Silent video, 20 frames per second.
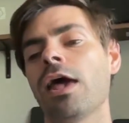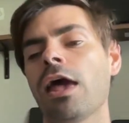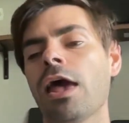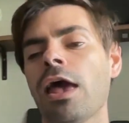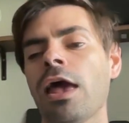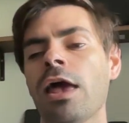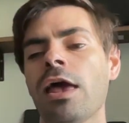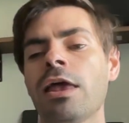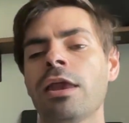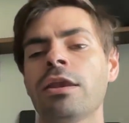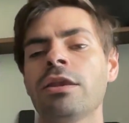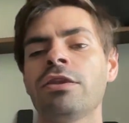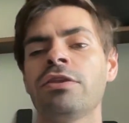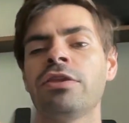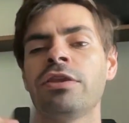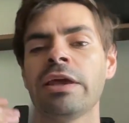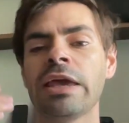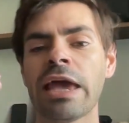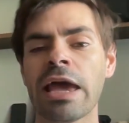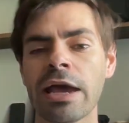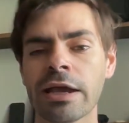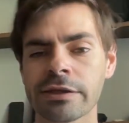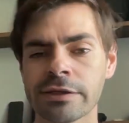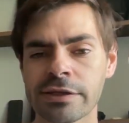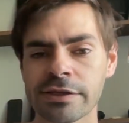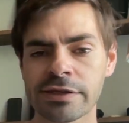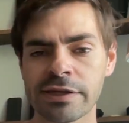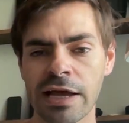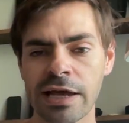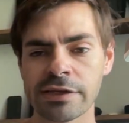And the
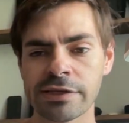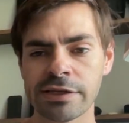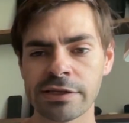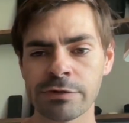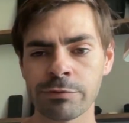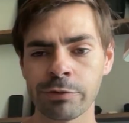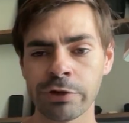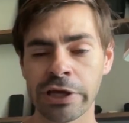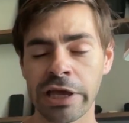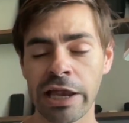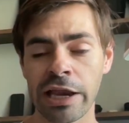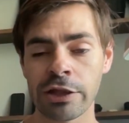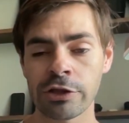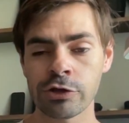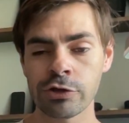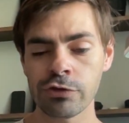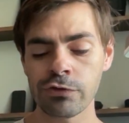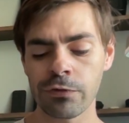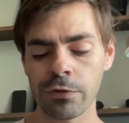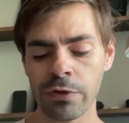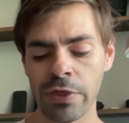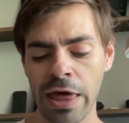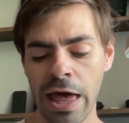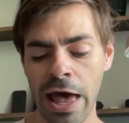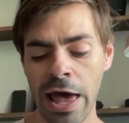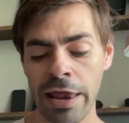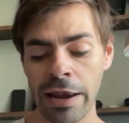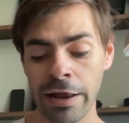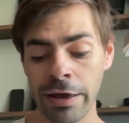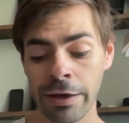exercises that we gotta do for that,